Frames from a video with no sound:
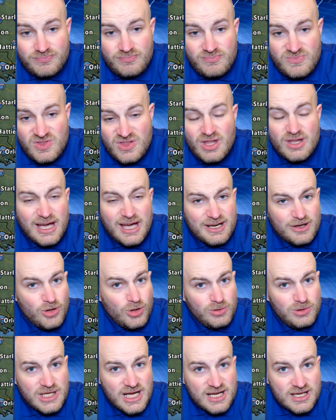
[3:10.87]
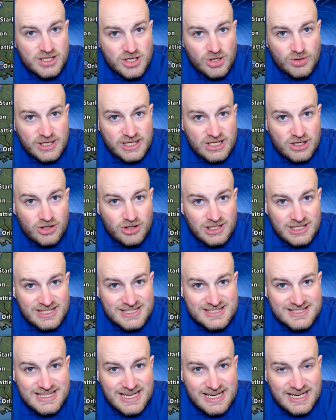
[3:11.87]
not a whole lot going on the
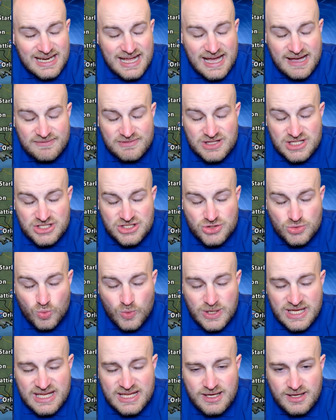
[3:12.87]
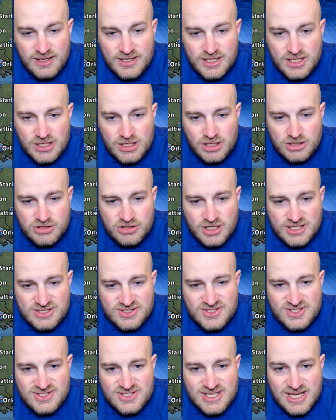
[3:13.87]
second half of this week across
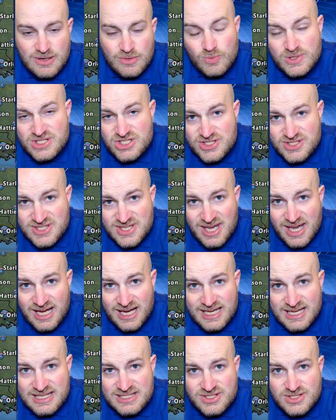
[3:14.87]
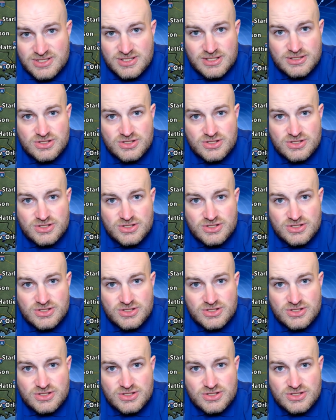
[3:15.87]
the state, which is nice.